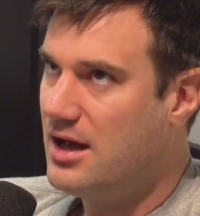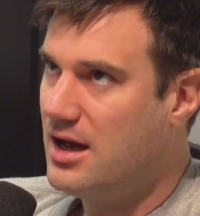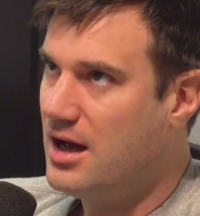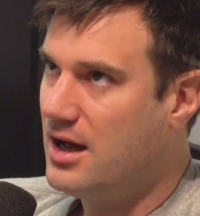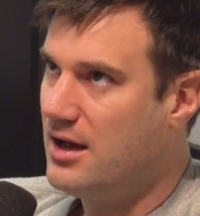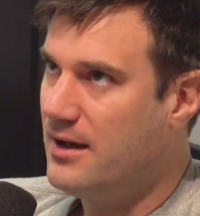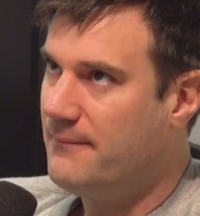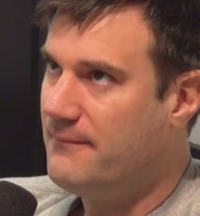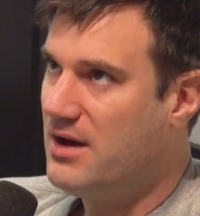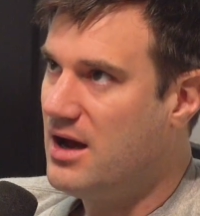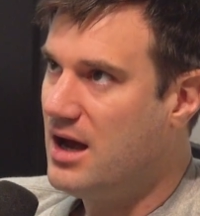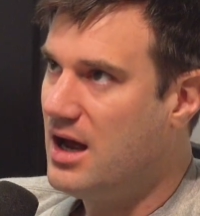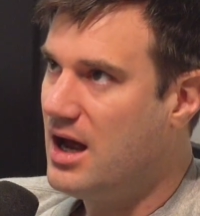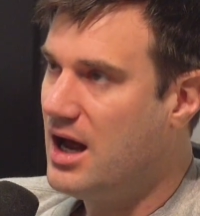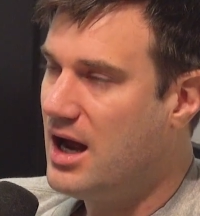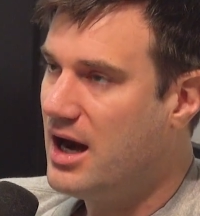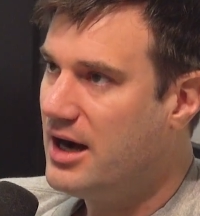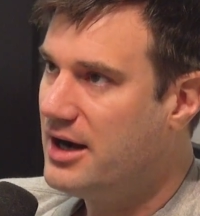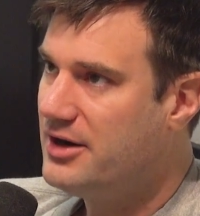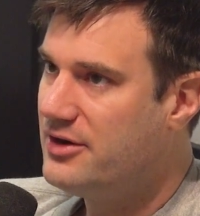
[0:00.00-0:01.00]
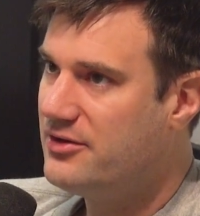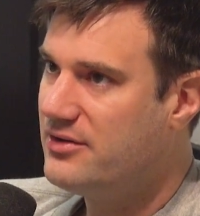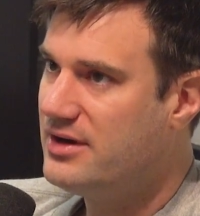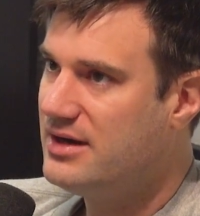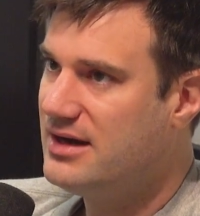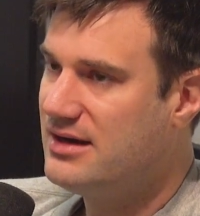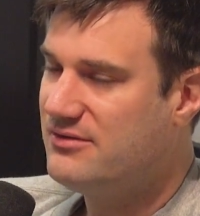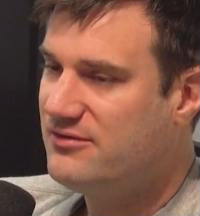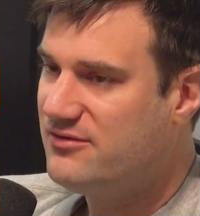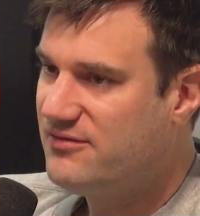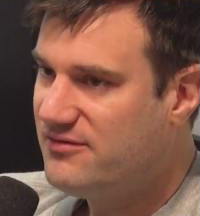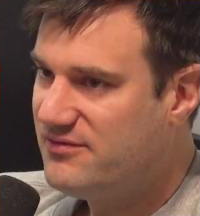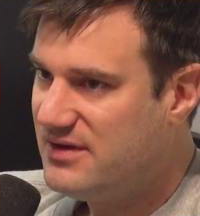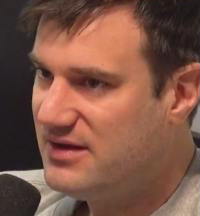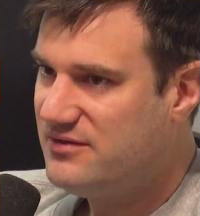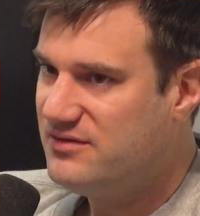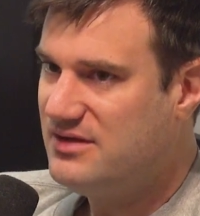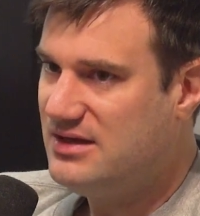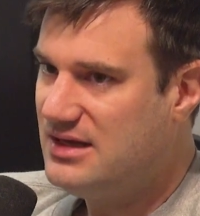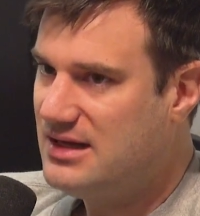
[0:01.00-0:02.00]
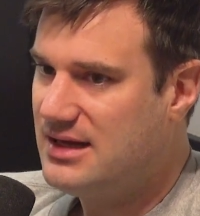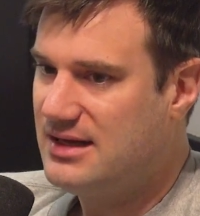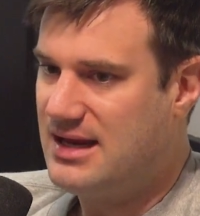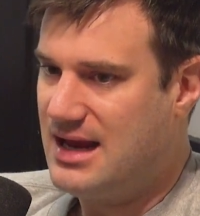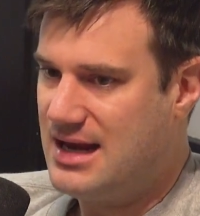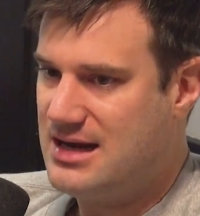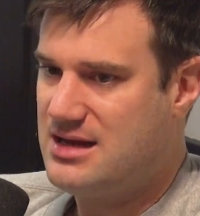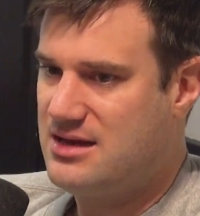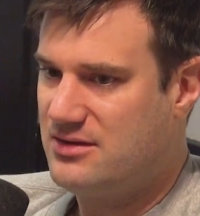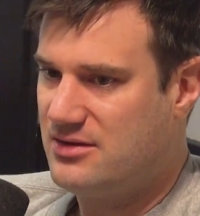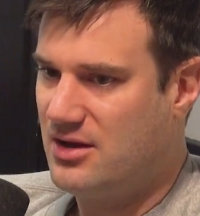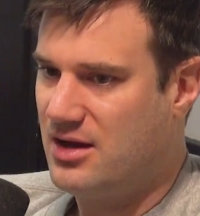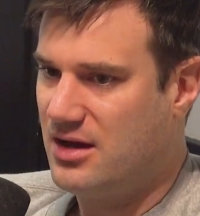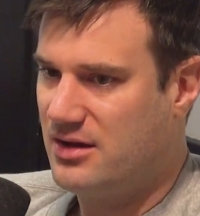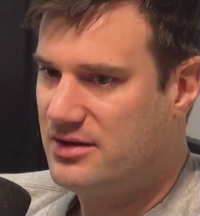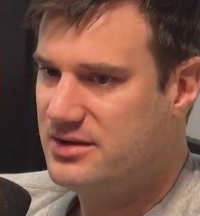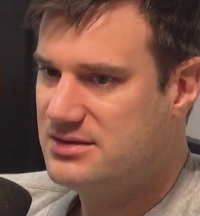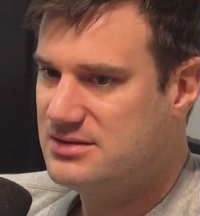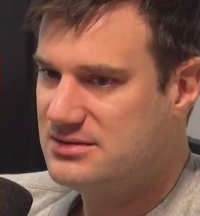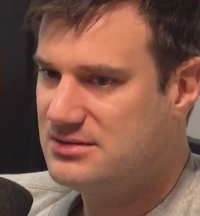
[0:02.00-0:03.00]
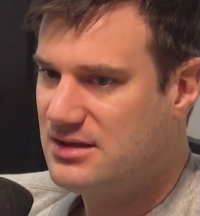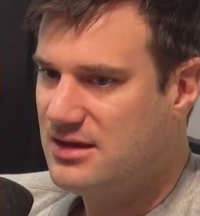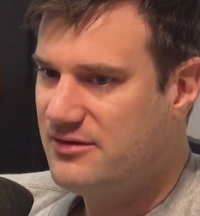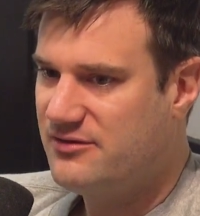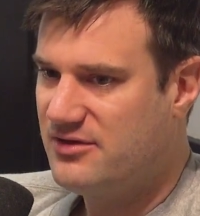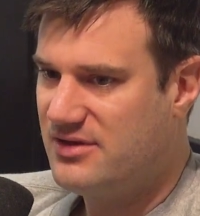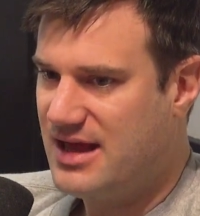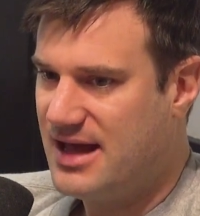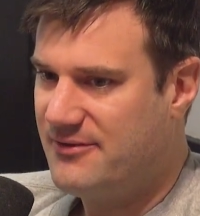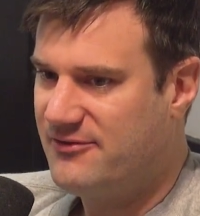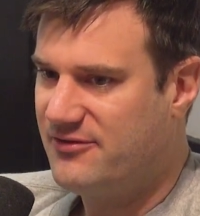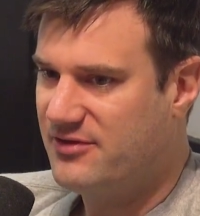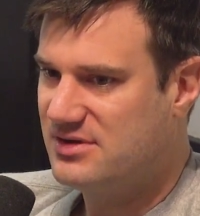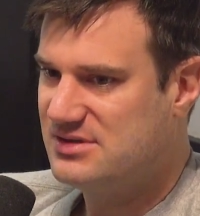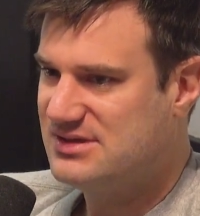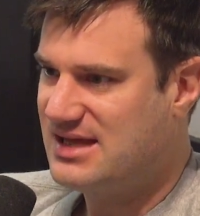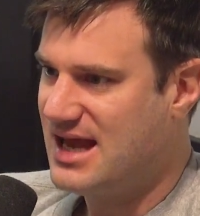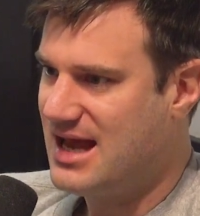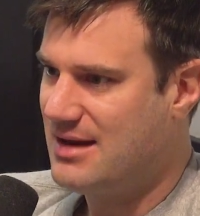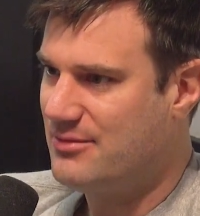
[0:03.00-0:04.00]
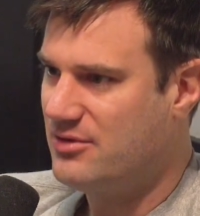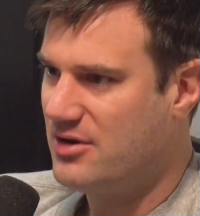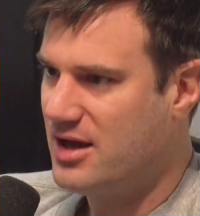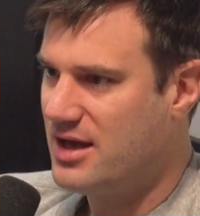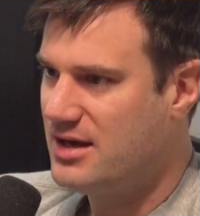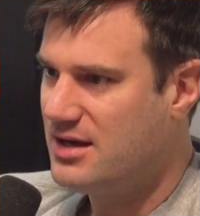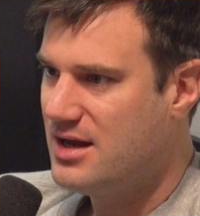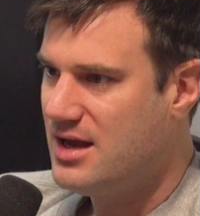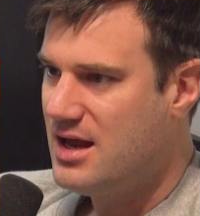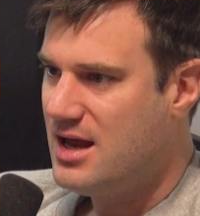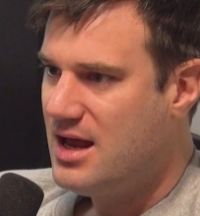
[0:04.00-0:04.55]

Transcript: um one hundred fifty Canadian dollars for that first cab ride,